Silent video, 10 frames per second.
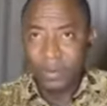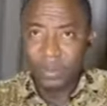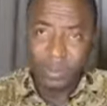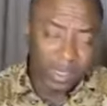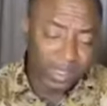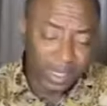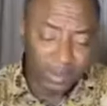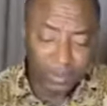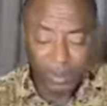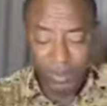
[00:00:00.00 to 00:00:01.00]
So our
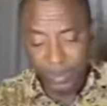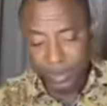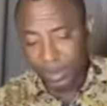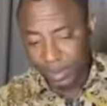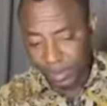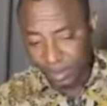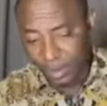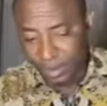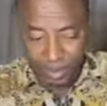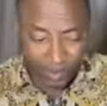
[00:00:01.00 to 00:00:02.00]
tax policy is
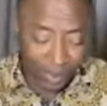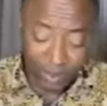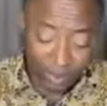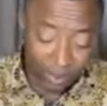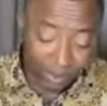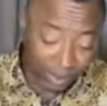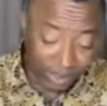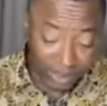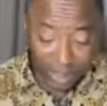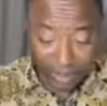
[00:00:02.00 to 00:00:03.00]
such that we're not going to increase
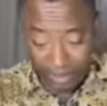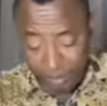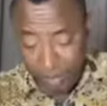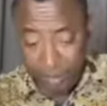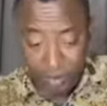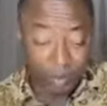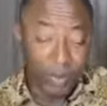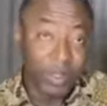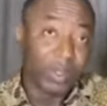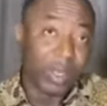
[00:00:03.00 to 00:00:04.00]
taxes, but we will
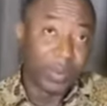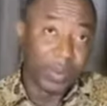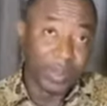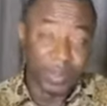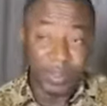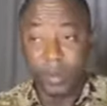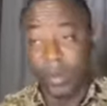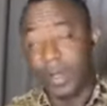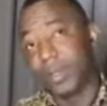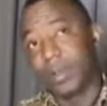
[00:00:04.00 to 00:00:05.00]
make sure that we increase the
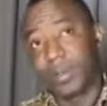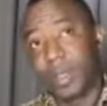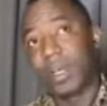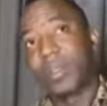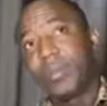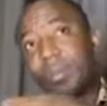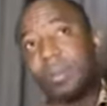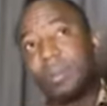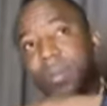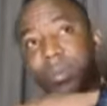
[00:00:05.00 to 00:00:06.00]
collection of taxes
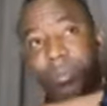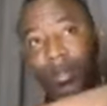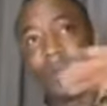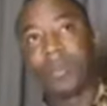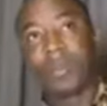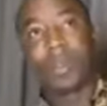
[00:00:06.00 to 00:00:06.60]
from the miserable